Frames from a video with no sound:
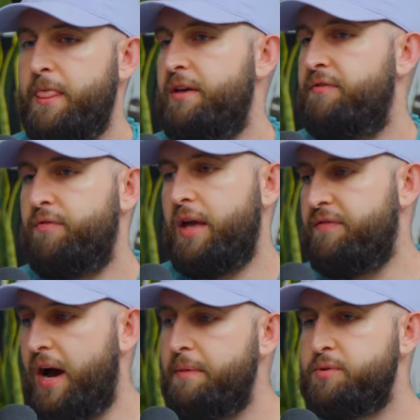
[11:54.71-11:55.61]
if
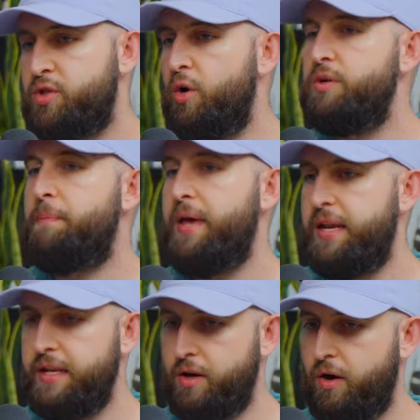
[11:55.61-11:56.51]
if I'm so
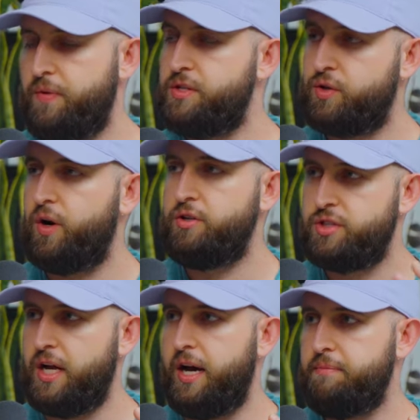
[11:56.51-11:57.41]
dependent on this
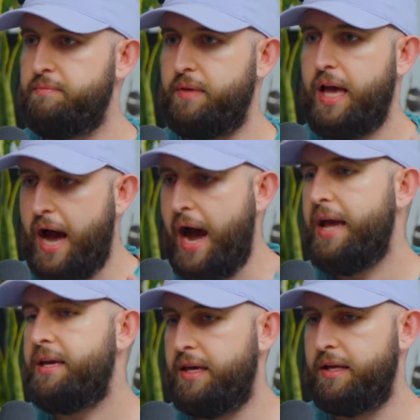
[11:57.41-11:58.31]
crunch time, like
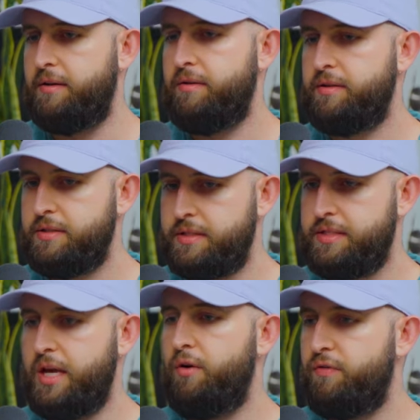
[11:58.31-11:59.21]
I can
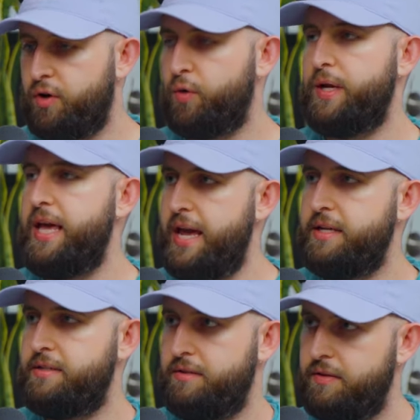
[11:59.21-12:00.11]
self
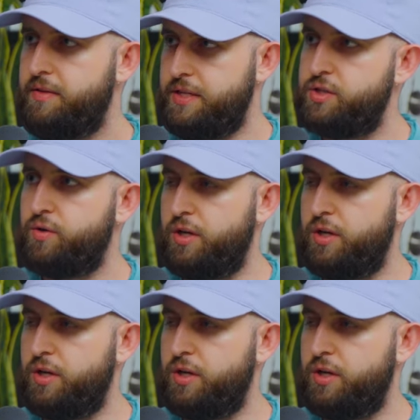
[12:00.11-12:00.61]
create this